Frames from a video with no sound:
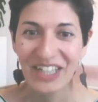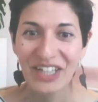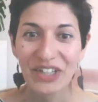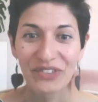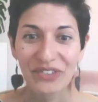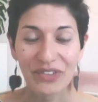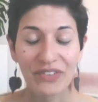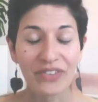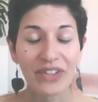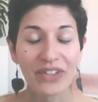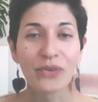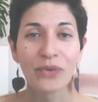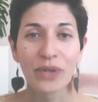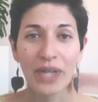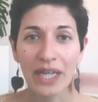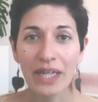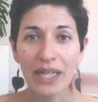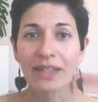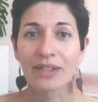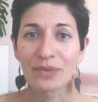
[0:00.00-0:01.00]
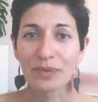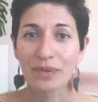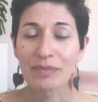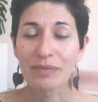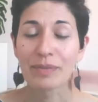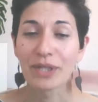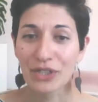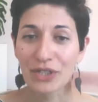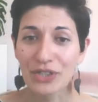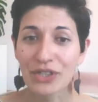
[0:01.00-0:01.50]
So I was like, okay, that's what
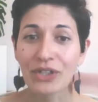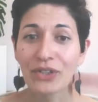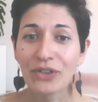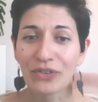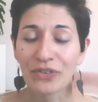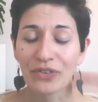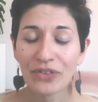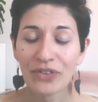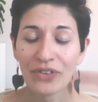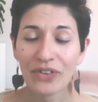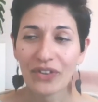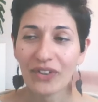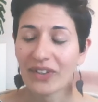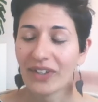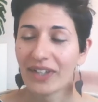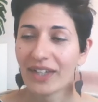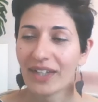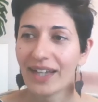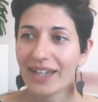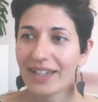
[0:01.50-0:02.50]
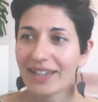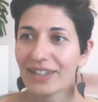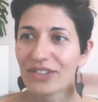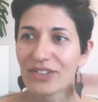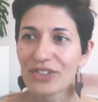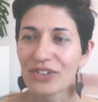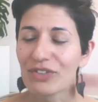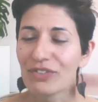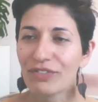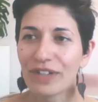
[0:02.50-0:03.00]
I'm going to do. And it's
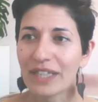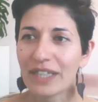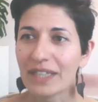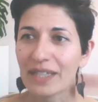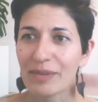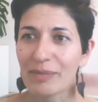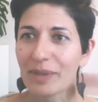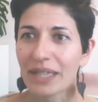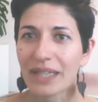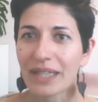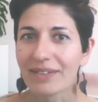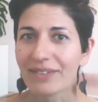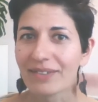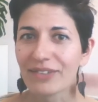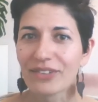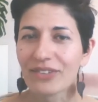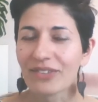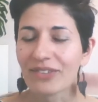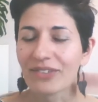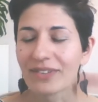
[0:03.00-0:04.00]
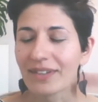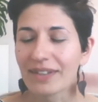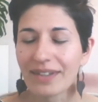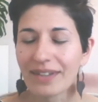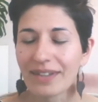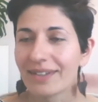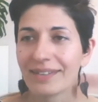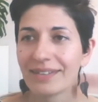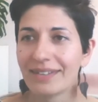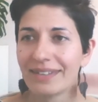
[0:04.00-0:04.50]
so funny, because there's
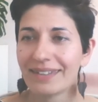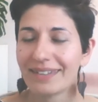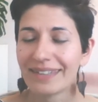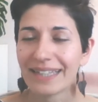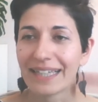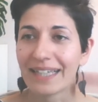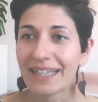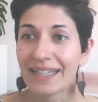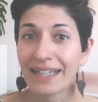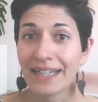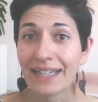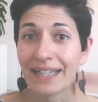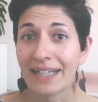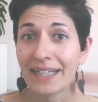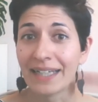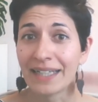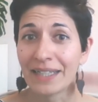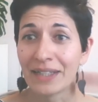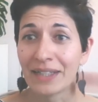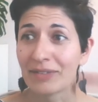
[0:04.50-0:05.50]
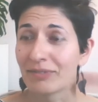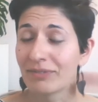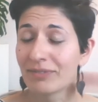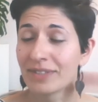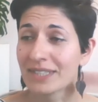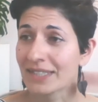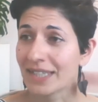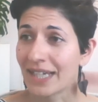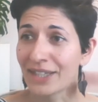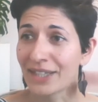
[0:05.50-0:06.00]
I
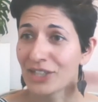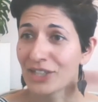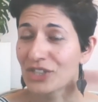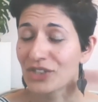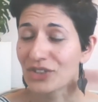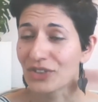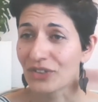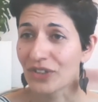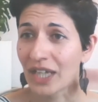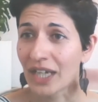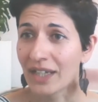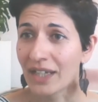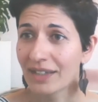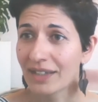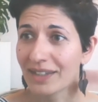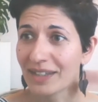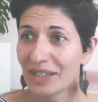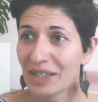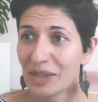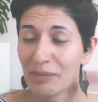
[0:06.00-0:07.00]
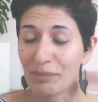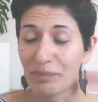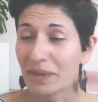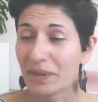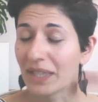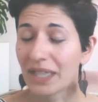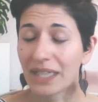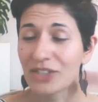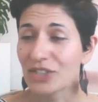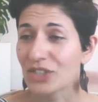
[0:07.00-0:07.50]
decided to do that,
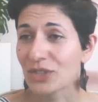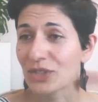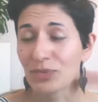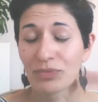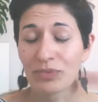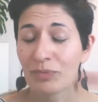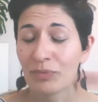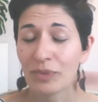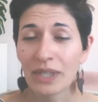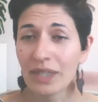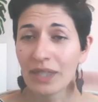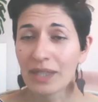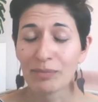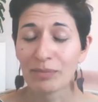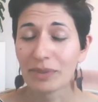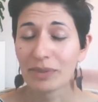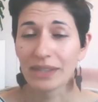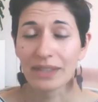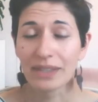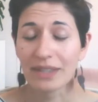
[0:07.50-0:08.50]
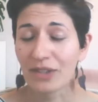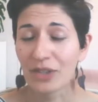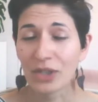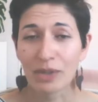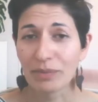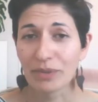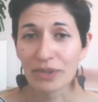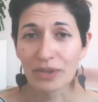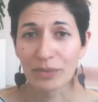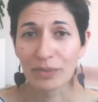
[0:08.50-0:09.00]
but I just went completely the
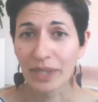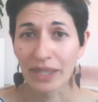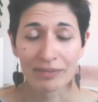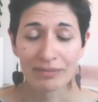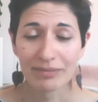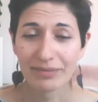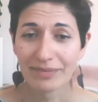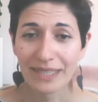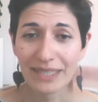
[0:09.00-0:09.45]
opposite way.